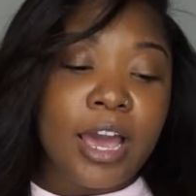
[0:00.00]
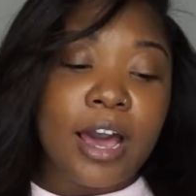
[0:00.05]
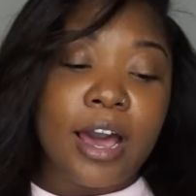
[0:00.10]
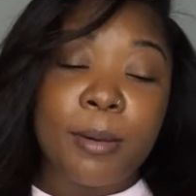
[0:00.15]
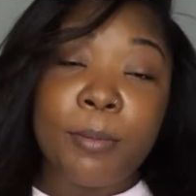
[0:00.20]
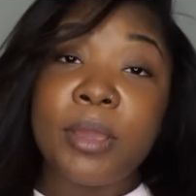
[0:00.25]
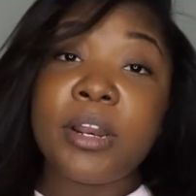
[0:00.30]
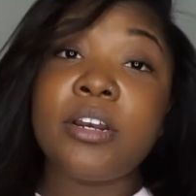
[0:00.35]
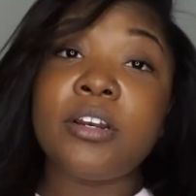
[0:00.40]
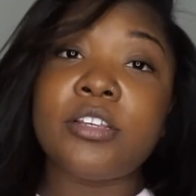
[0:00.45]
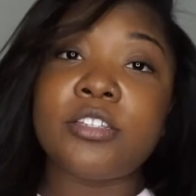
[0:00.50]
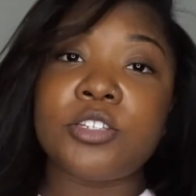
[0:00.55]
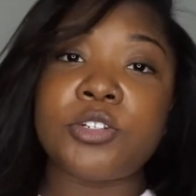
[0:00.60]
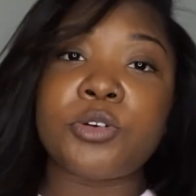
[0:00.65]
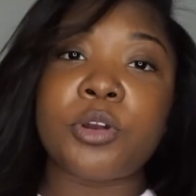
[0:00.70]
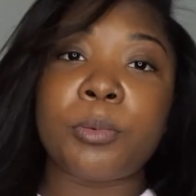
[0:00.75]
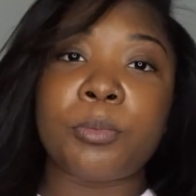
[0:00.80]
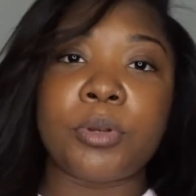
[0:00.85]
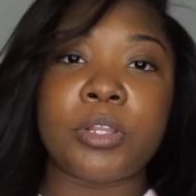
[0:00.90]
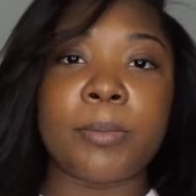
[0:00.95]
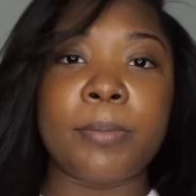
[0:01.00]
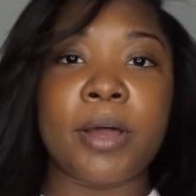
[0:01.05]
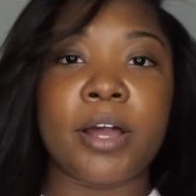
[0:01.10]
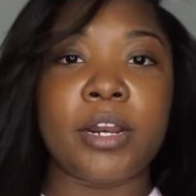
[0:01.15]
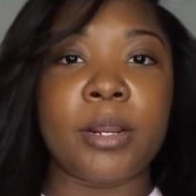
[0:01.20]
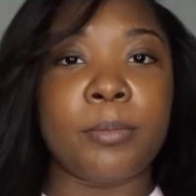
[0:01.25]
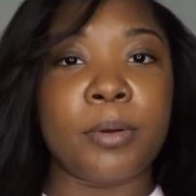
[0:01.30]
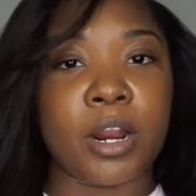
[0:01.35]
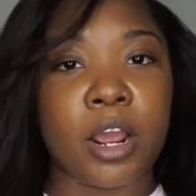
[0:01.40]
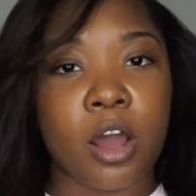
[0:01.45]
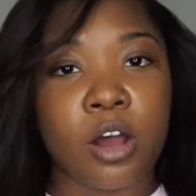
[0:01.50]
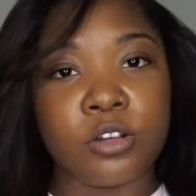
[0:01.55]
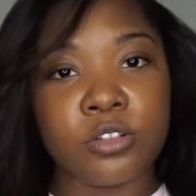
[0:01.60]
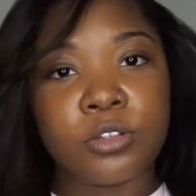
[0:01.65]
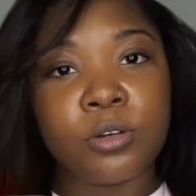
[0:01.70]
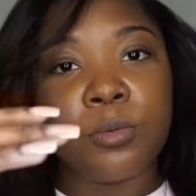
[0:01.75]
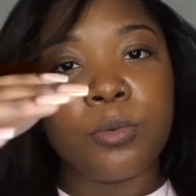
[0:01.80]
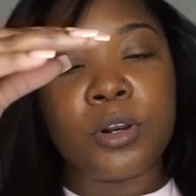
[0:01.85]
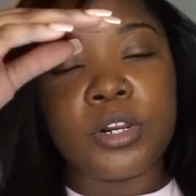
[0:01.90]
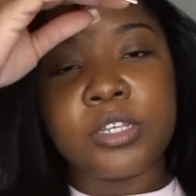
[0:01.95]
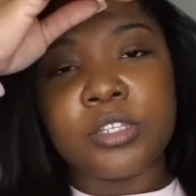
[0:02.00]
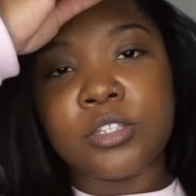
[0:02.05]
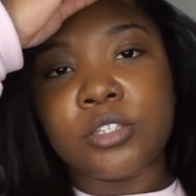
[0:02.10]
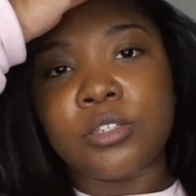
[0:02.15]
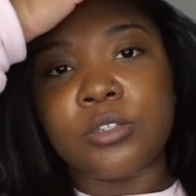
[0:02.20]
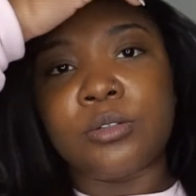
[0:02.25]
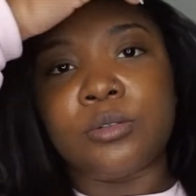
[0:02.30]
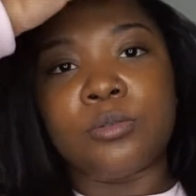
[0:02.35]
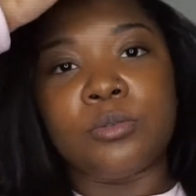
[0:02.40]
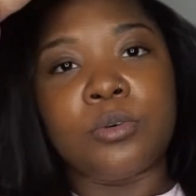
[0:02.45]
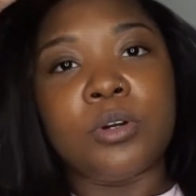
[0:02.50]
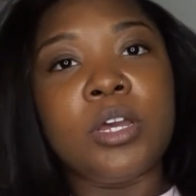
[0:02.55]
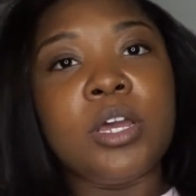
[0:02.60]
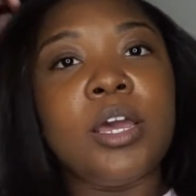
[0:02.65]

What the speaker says: I made an Instagram reel about it, but I also wanted to